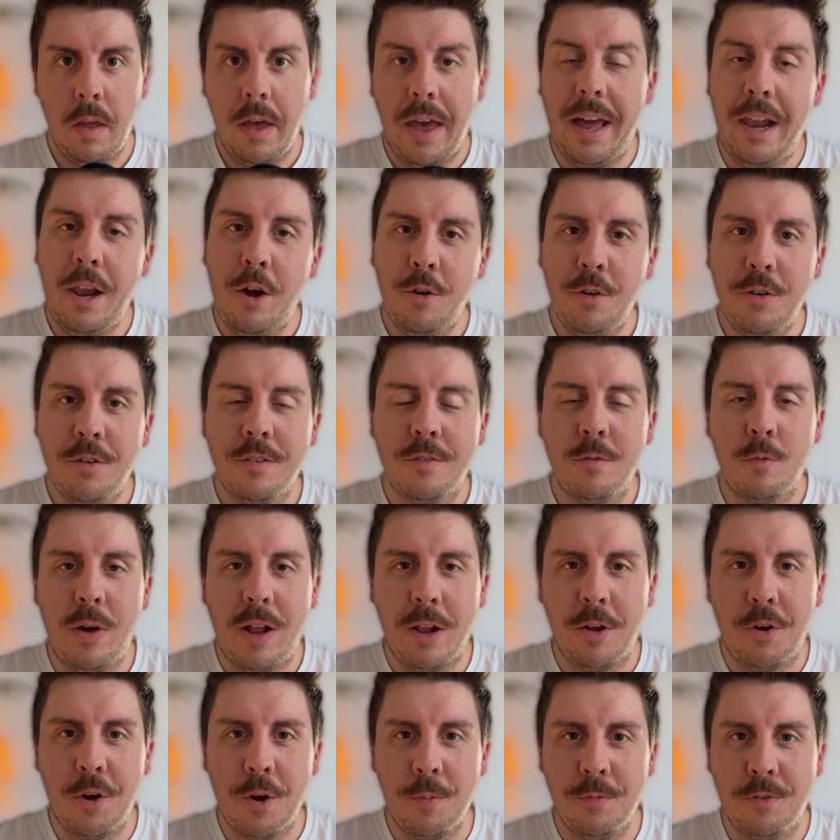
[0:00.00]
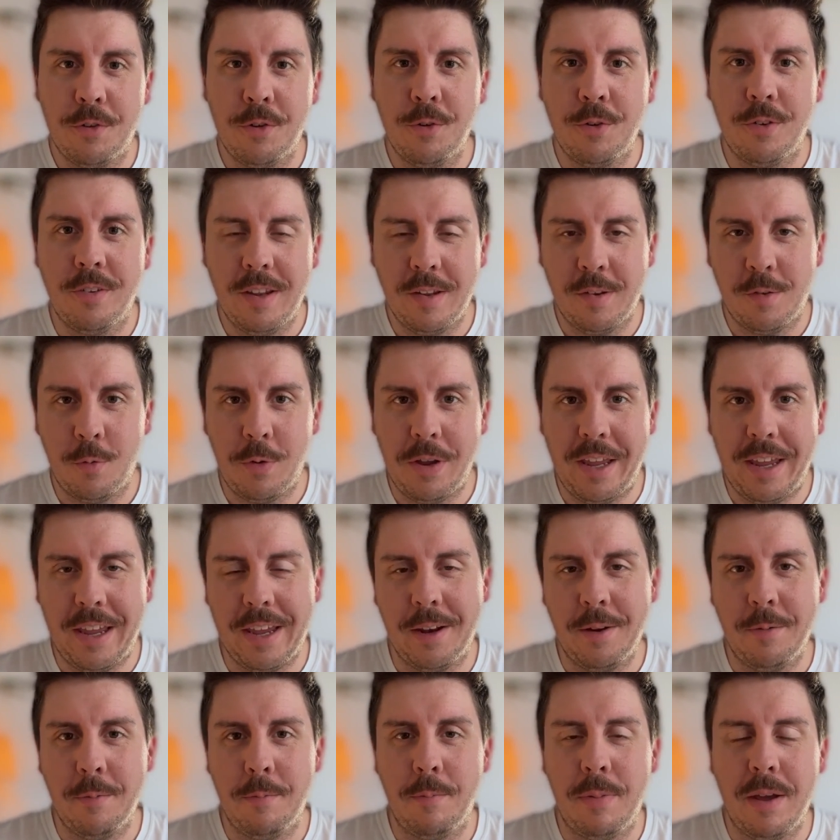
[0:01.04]
Hello and welcome to This Week
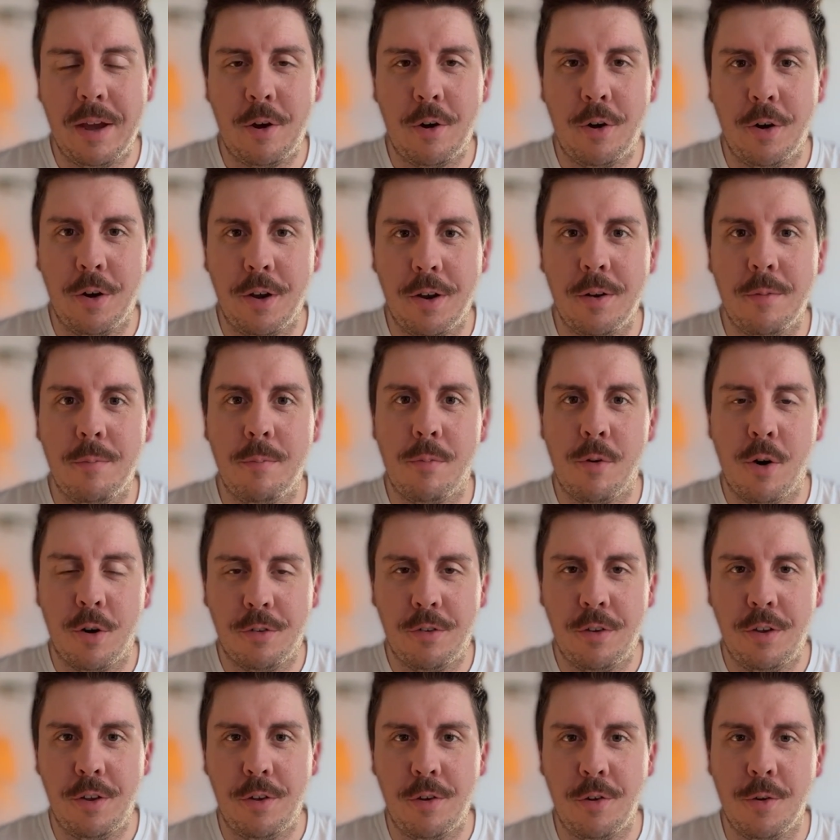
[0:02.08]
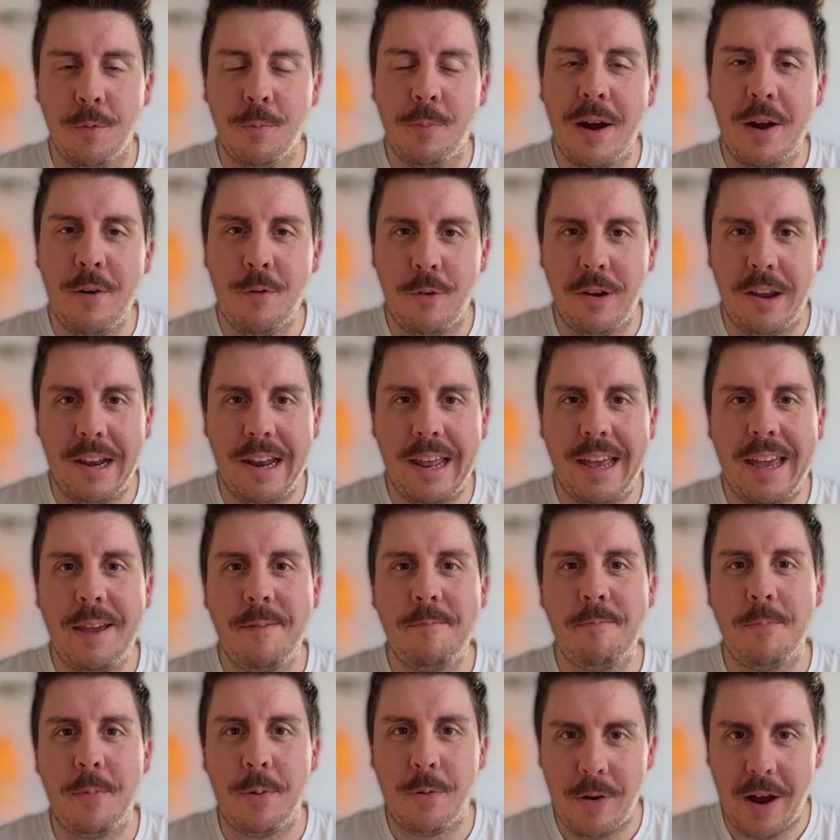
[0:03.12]
in Bitcoin, brought to you by
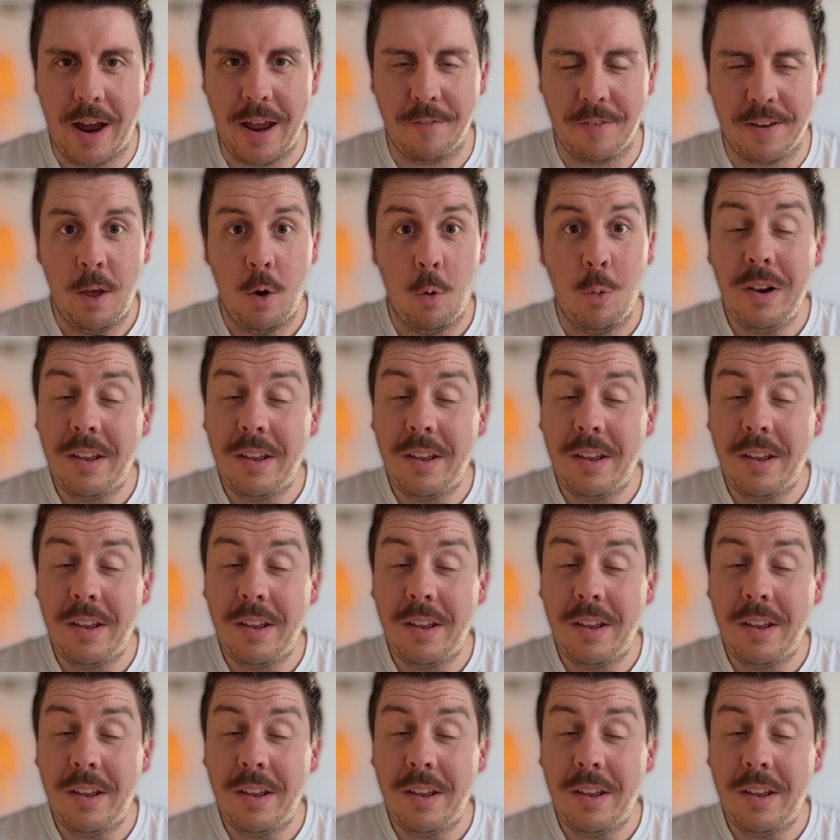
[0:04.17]
Relai Private.